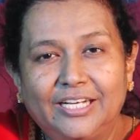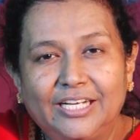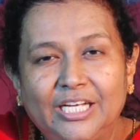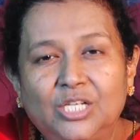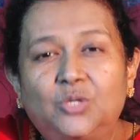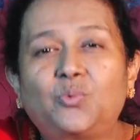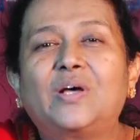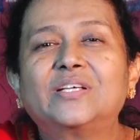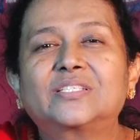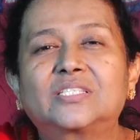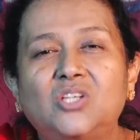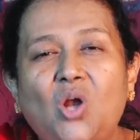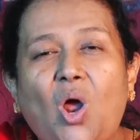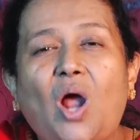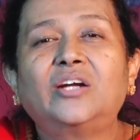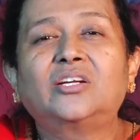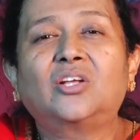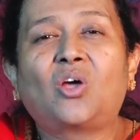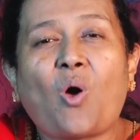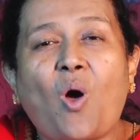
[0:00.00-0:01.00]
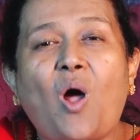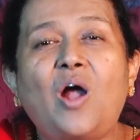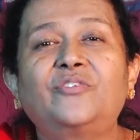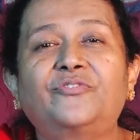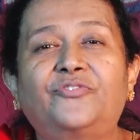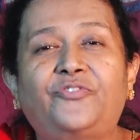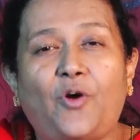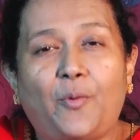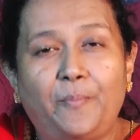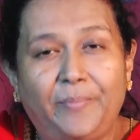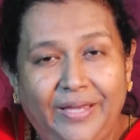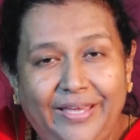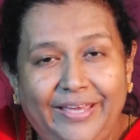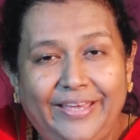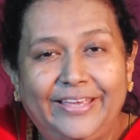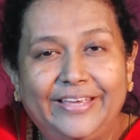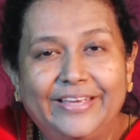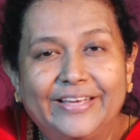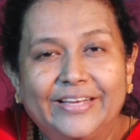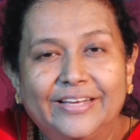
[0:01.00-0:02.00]
It was not hard for
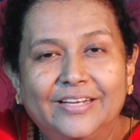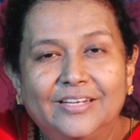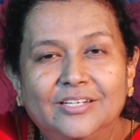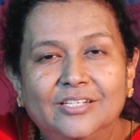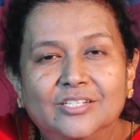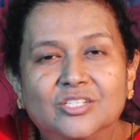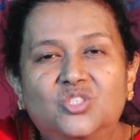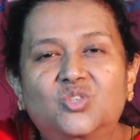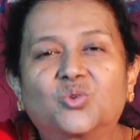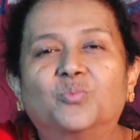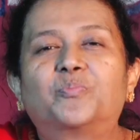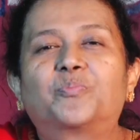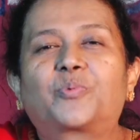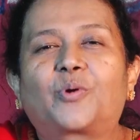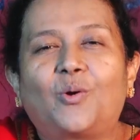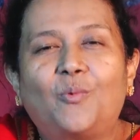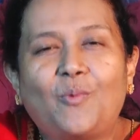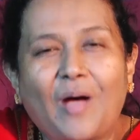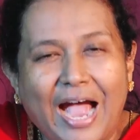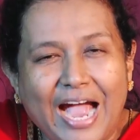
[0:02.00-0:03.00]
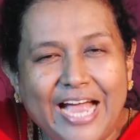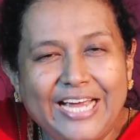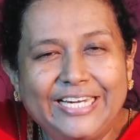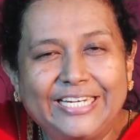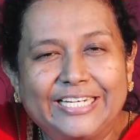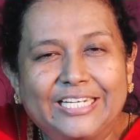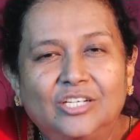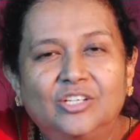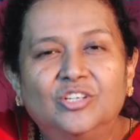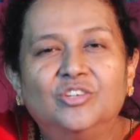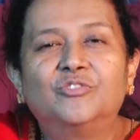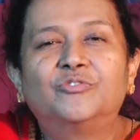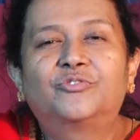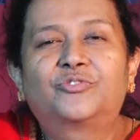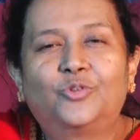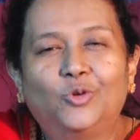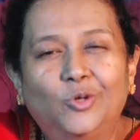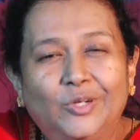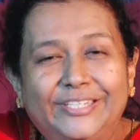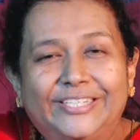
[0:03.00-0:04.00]
me to provide
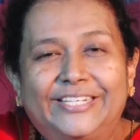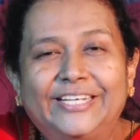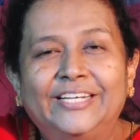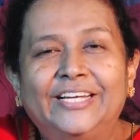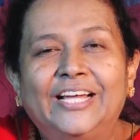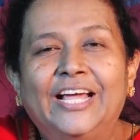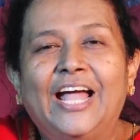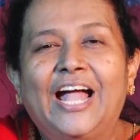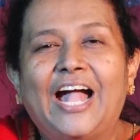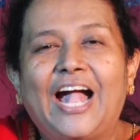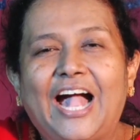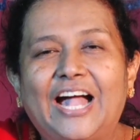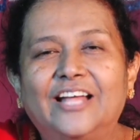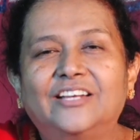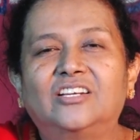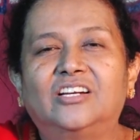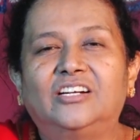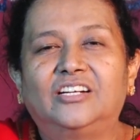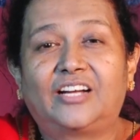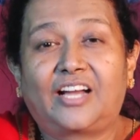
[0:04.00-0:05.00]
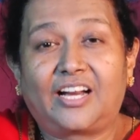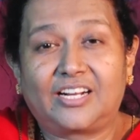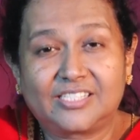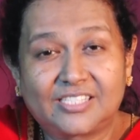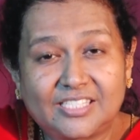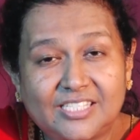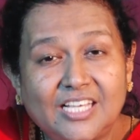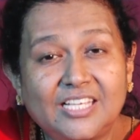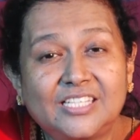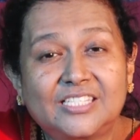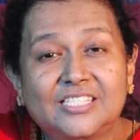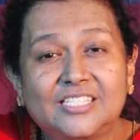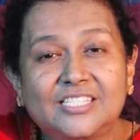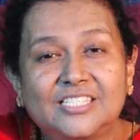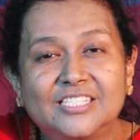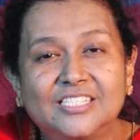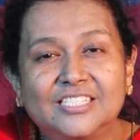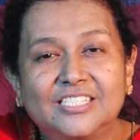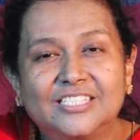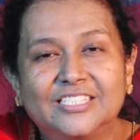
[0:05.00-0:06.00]
food and
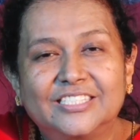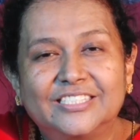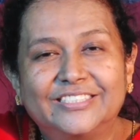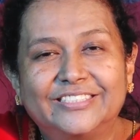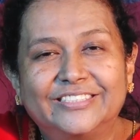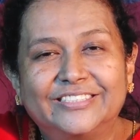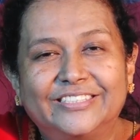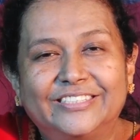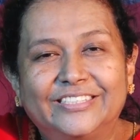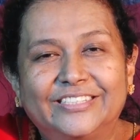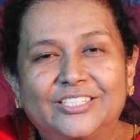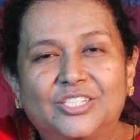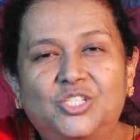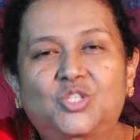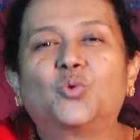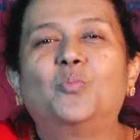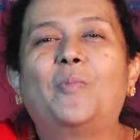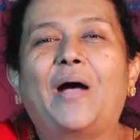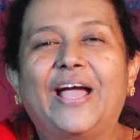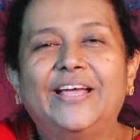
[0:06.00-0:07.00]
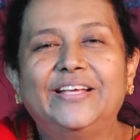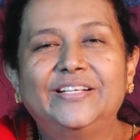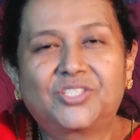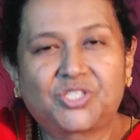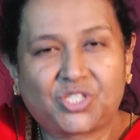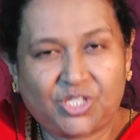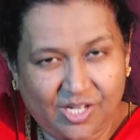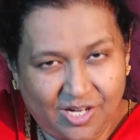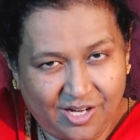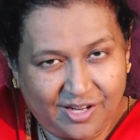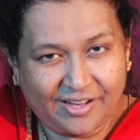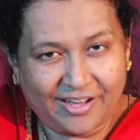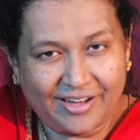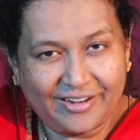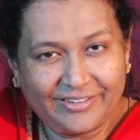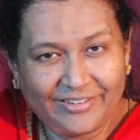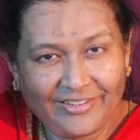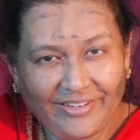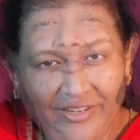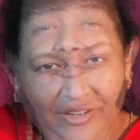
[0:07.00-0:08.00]
dresses to my
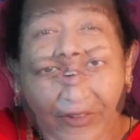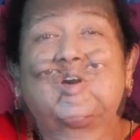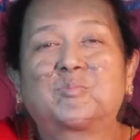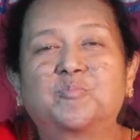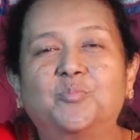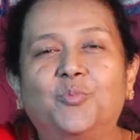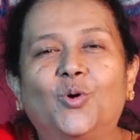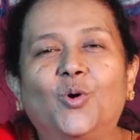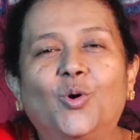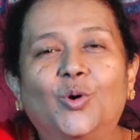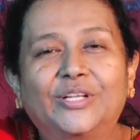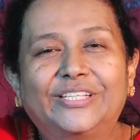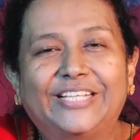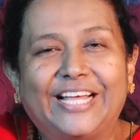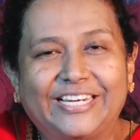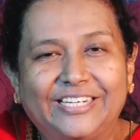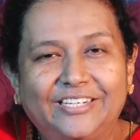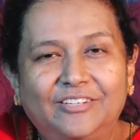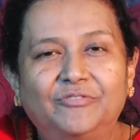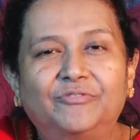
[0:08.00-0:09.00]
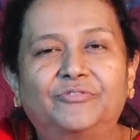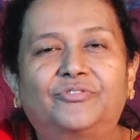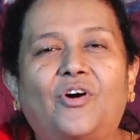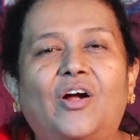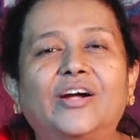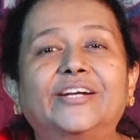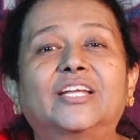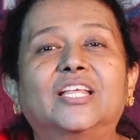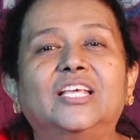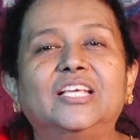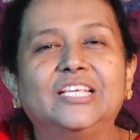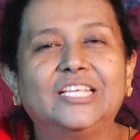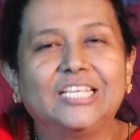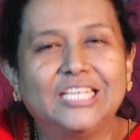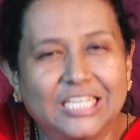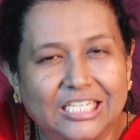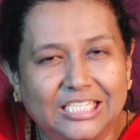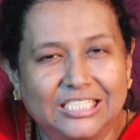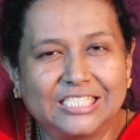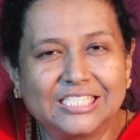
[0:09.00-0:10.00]
children for more than 40
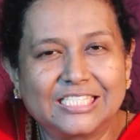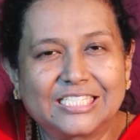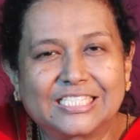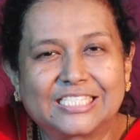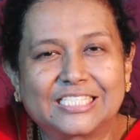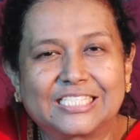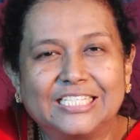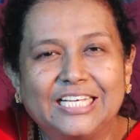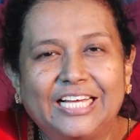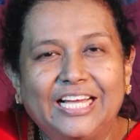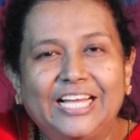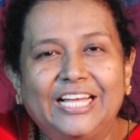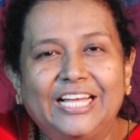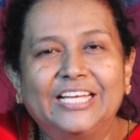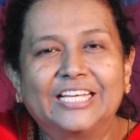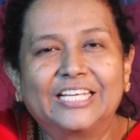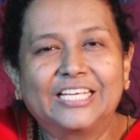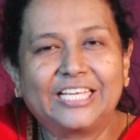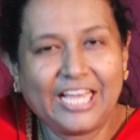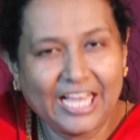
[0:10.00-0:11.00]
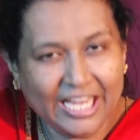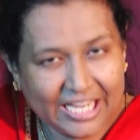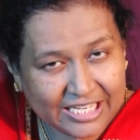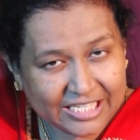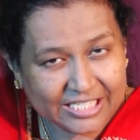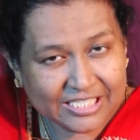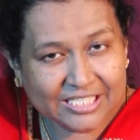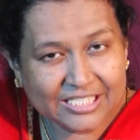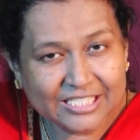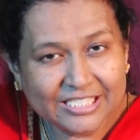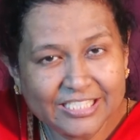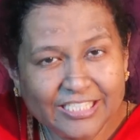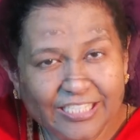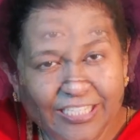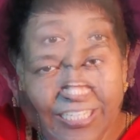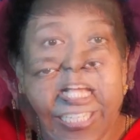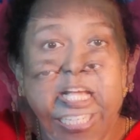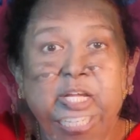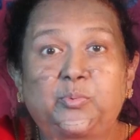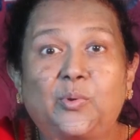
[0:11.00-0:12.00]
years. Yes,
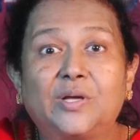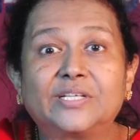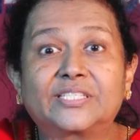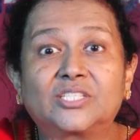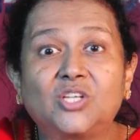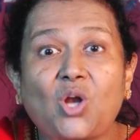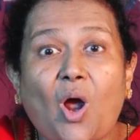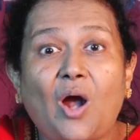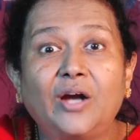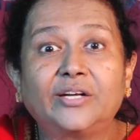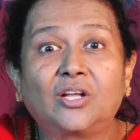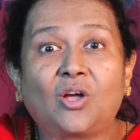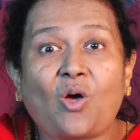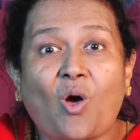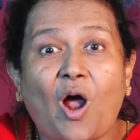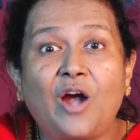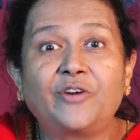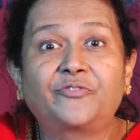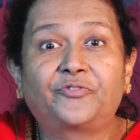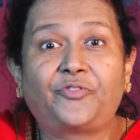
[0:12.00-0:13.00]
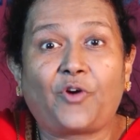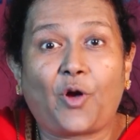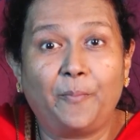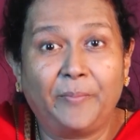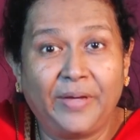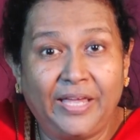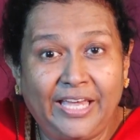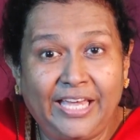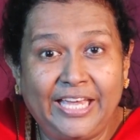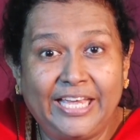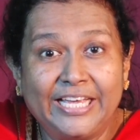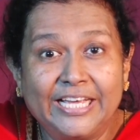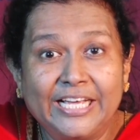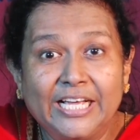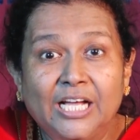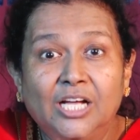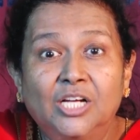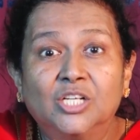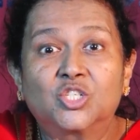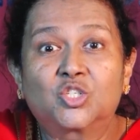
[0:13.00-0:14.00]
it was not hard for
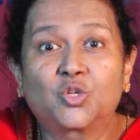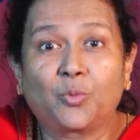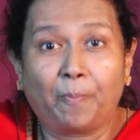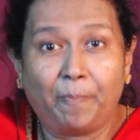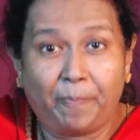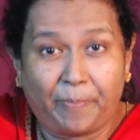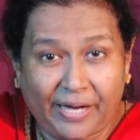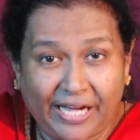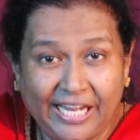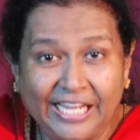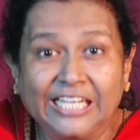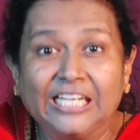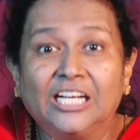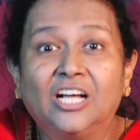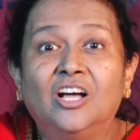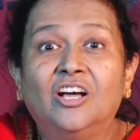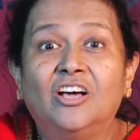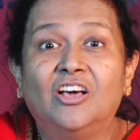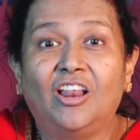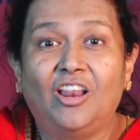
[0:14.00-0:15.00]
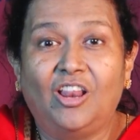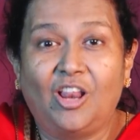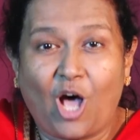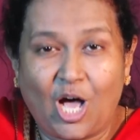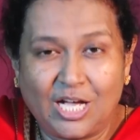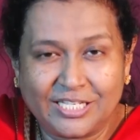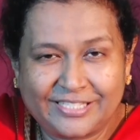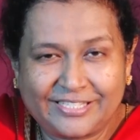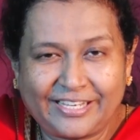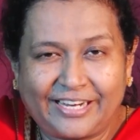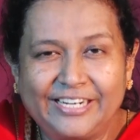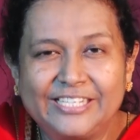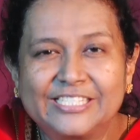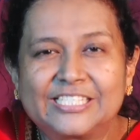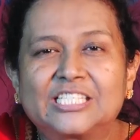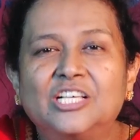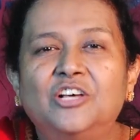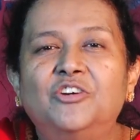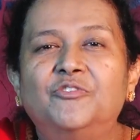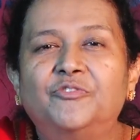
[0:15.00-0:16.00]
me to bring
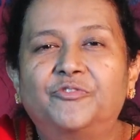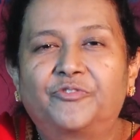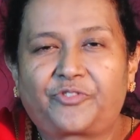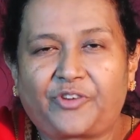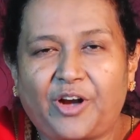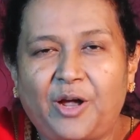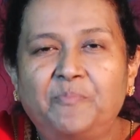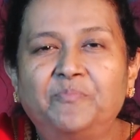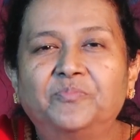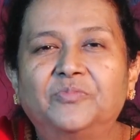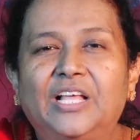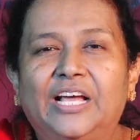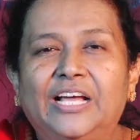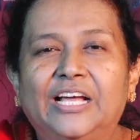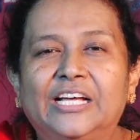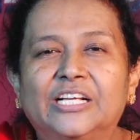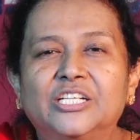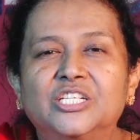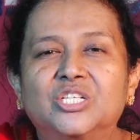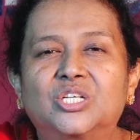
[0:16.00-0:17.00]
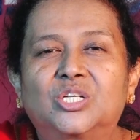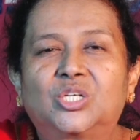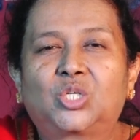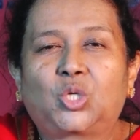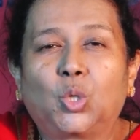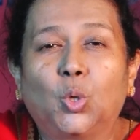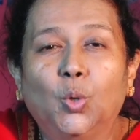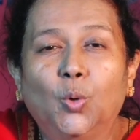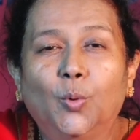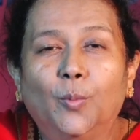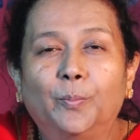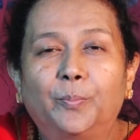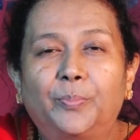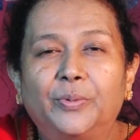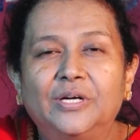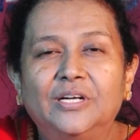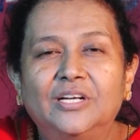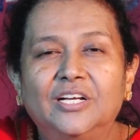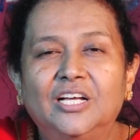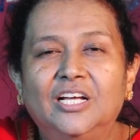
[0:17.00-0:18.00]
Lazarus from the tomb.
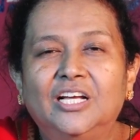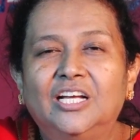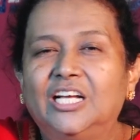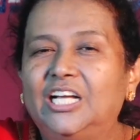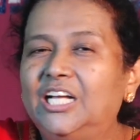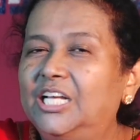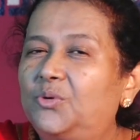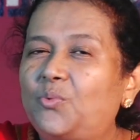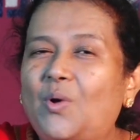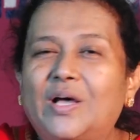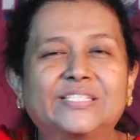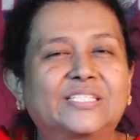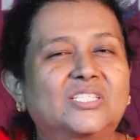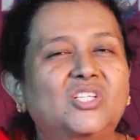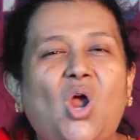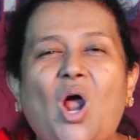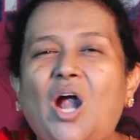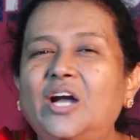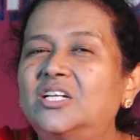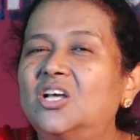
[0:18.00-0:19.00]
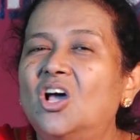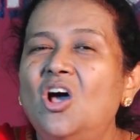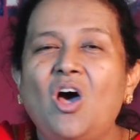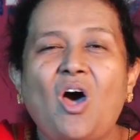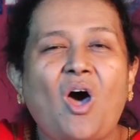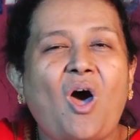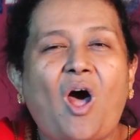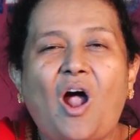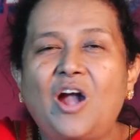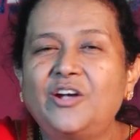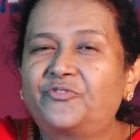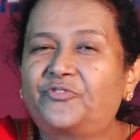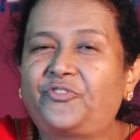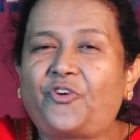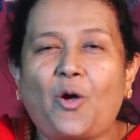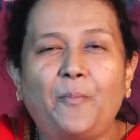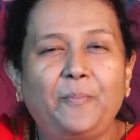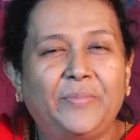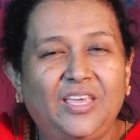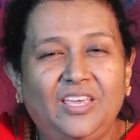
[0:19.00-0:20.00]
It was not hard
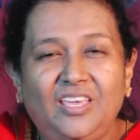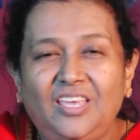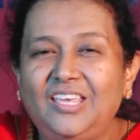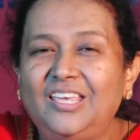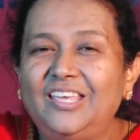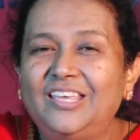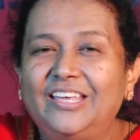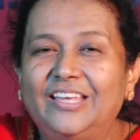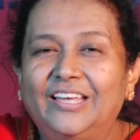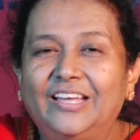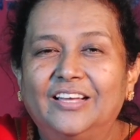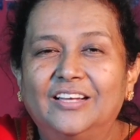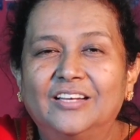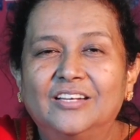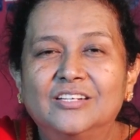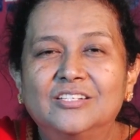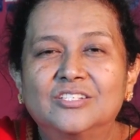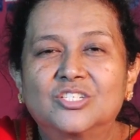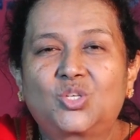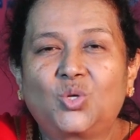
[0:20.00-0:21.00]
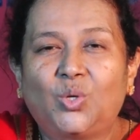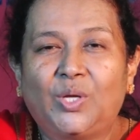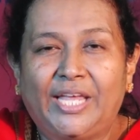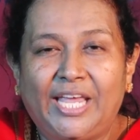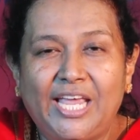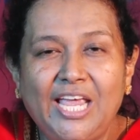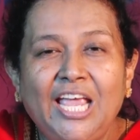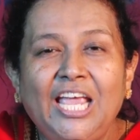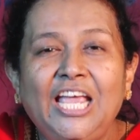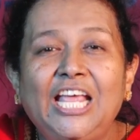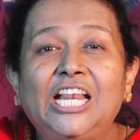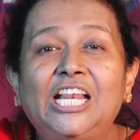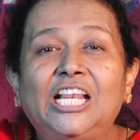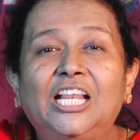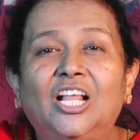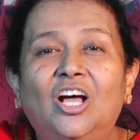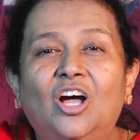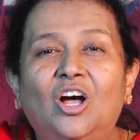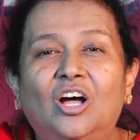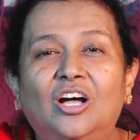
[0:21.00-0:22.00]
for me to
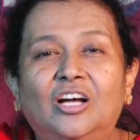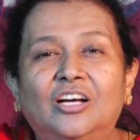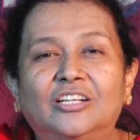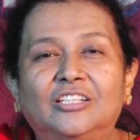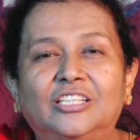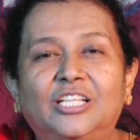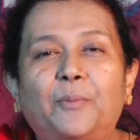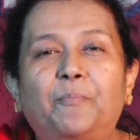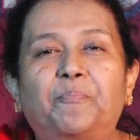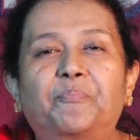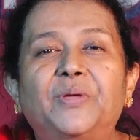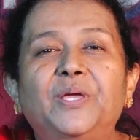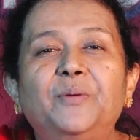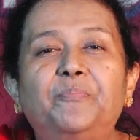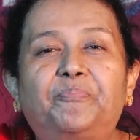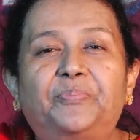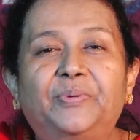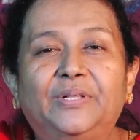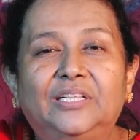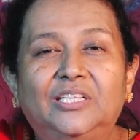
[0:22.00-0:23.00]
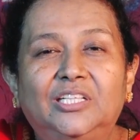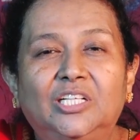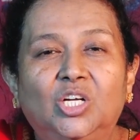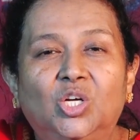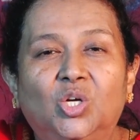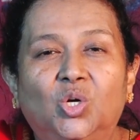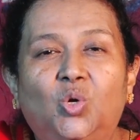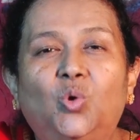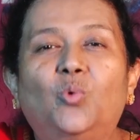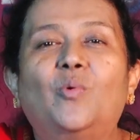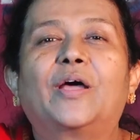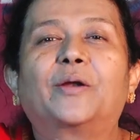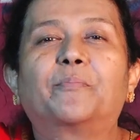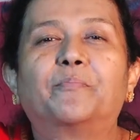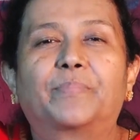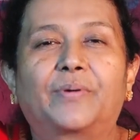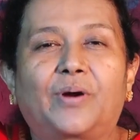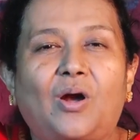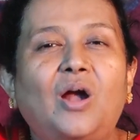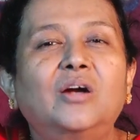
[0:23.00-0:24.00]
heal the people who were
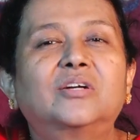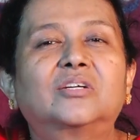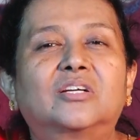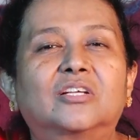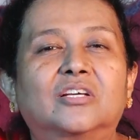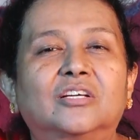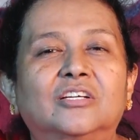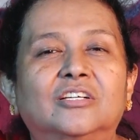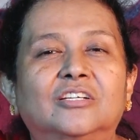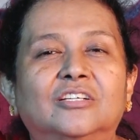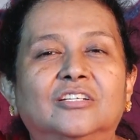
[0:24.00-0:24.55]
brought